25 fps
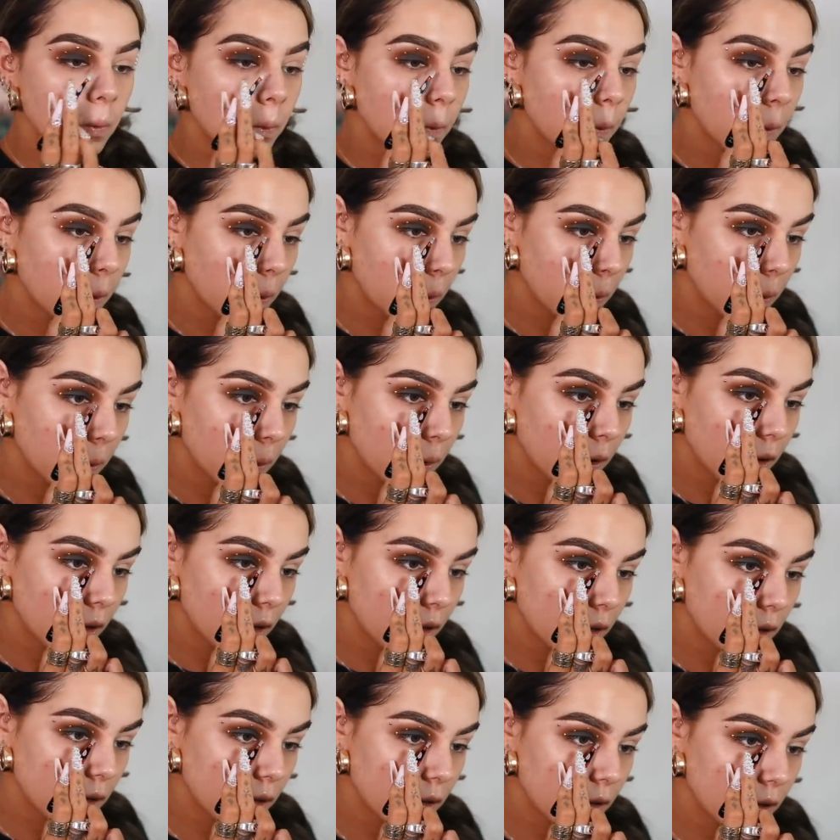anyway. It's going
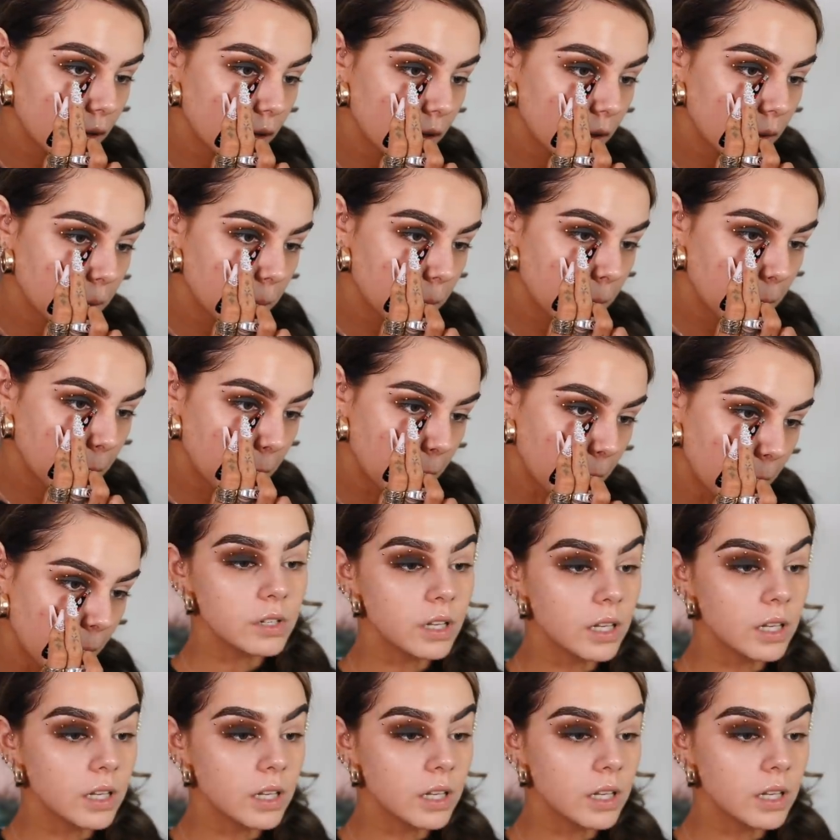to go right in the inner corner.